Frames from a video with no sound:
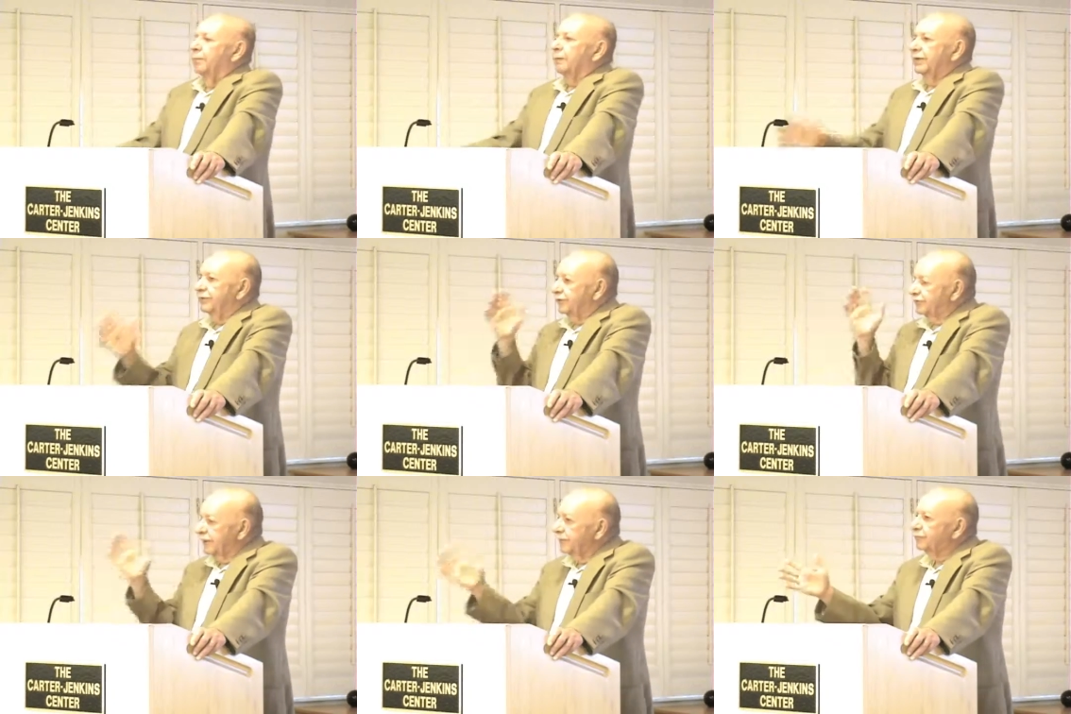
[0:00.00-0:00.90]
By the
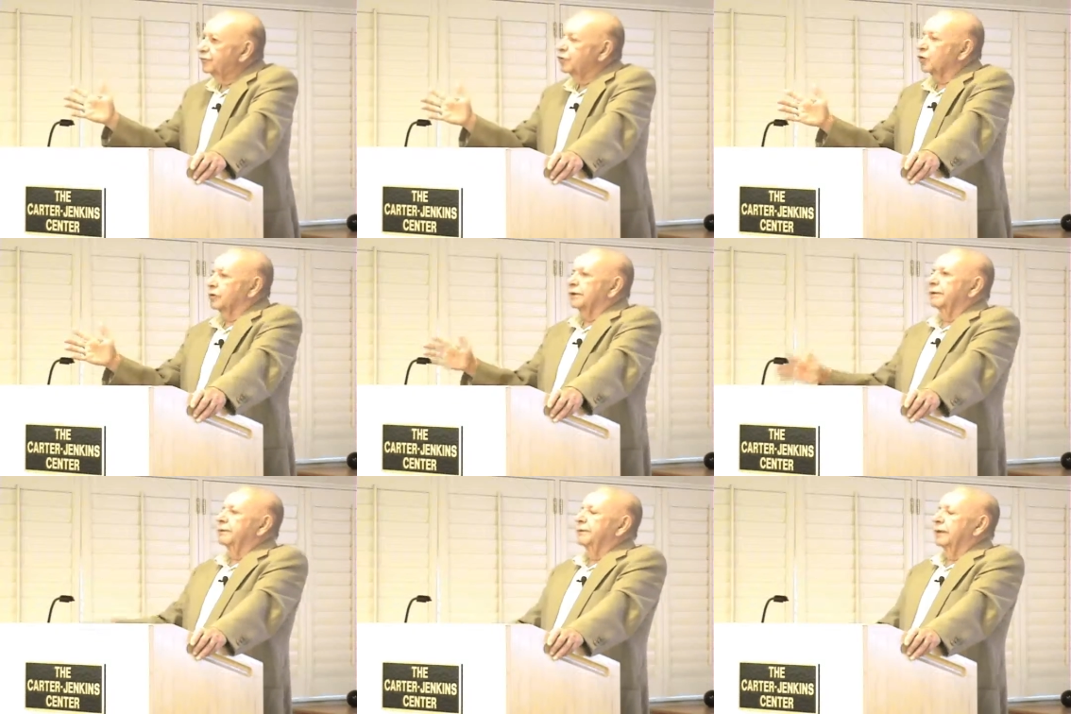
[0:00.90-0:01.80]
same token,
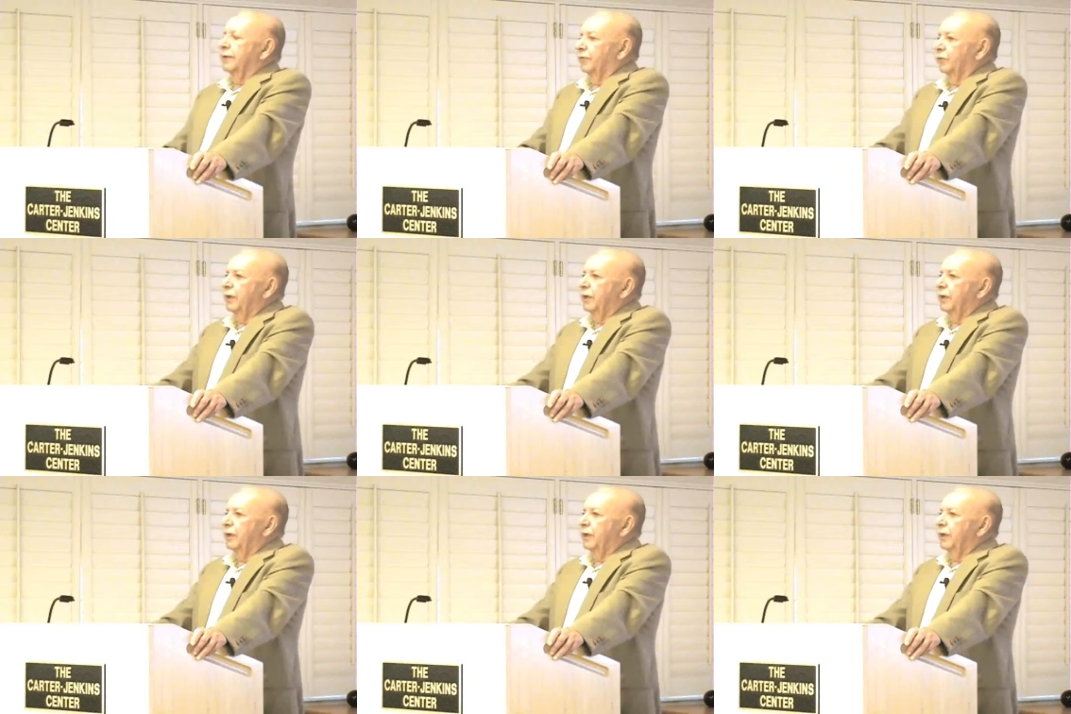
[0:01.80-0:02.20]
and